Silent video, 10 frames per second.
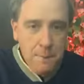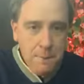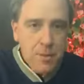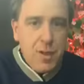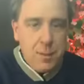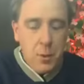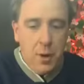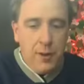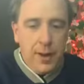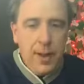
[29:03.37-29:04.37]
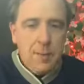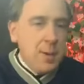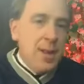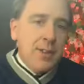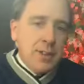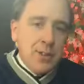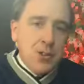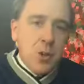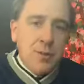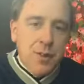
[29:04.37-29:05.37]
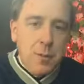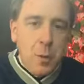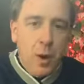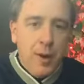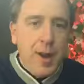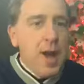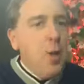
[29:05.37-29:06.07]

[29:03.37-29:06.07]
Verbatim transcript: for February and it doesn't snow in February,